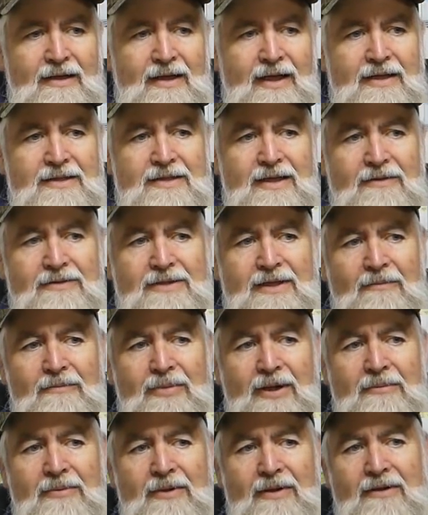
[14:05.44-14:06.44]
yeah, so some
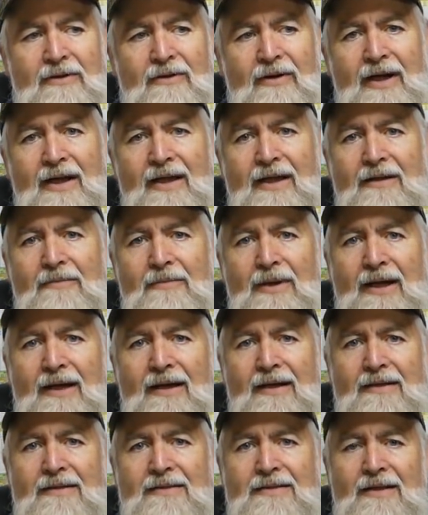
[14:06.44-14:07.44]
people are cranky
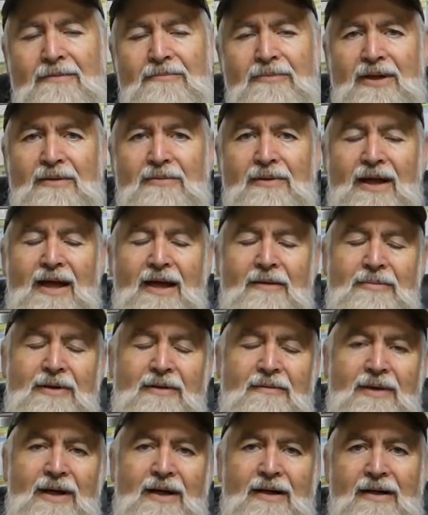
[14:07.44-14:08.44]
about it, and some people are
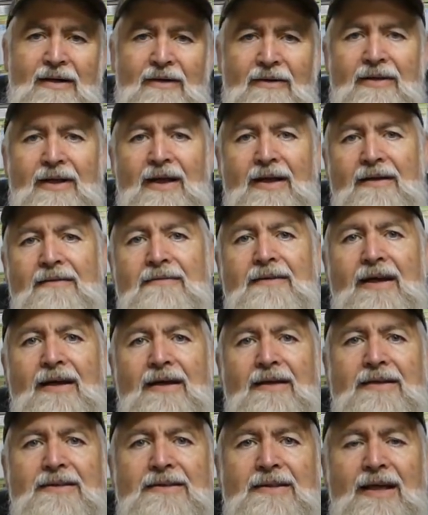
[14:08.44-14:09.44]
happy about it.
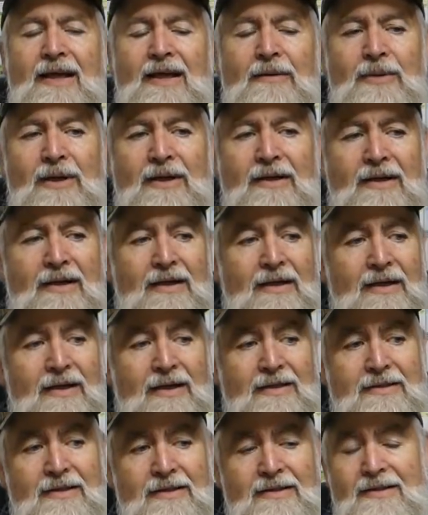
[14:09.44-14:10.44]
They understand, but
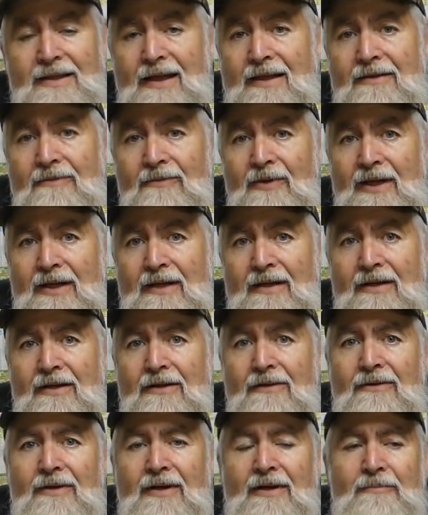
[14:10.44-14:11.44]
there's just nothing we can
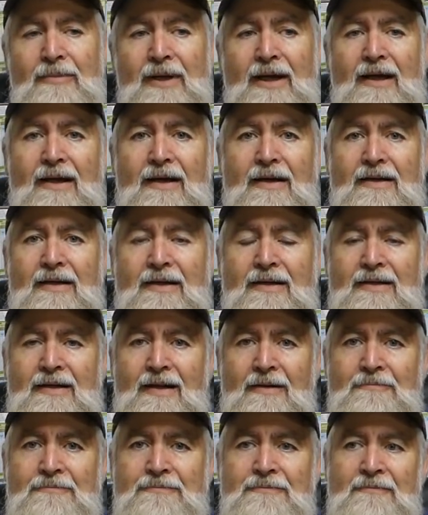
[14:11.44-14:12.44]
do about it.
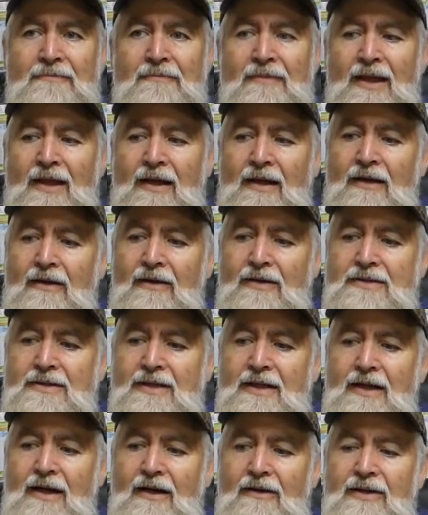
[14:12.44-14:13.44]
And I
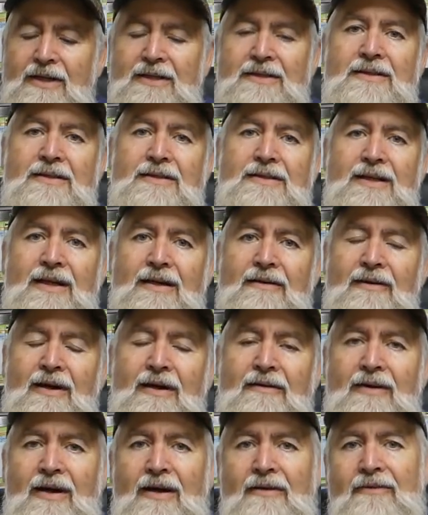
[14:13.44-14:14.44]
see our engine centre
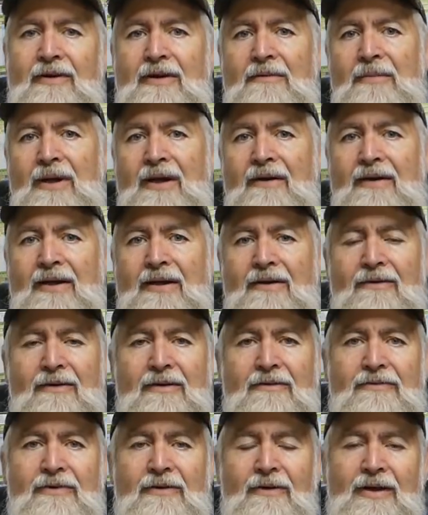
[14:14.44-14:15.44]
over in America
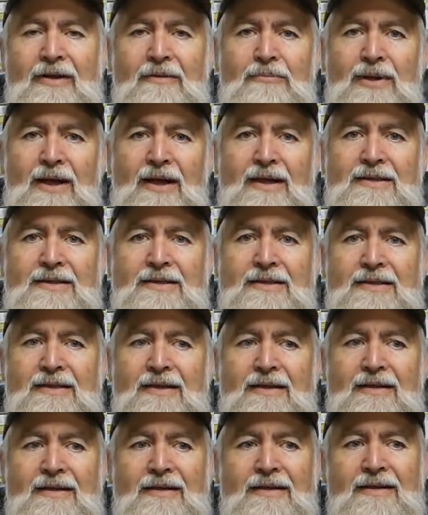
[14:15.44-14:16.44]
and a few other places.
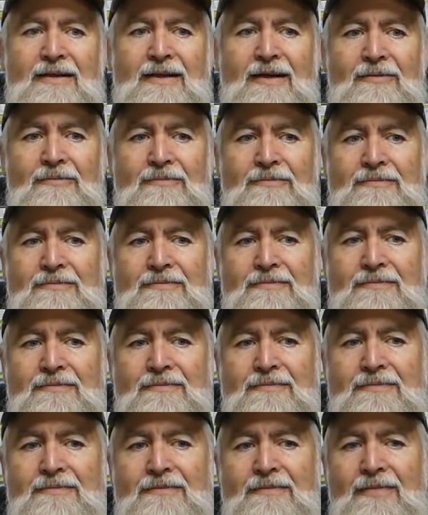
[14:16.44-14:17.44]

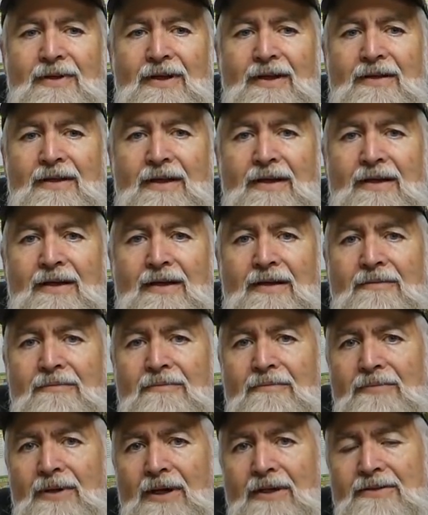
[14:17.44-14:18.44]
The
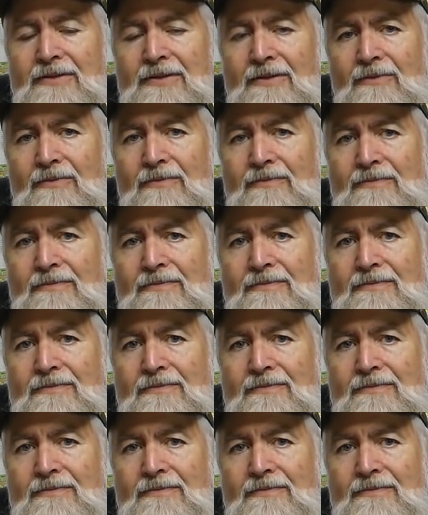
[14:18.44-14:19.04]
postal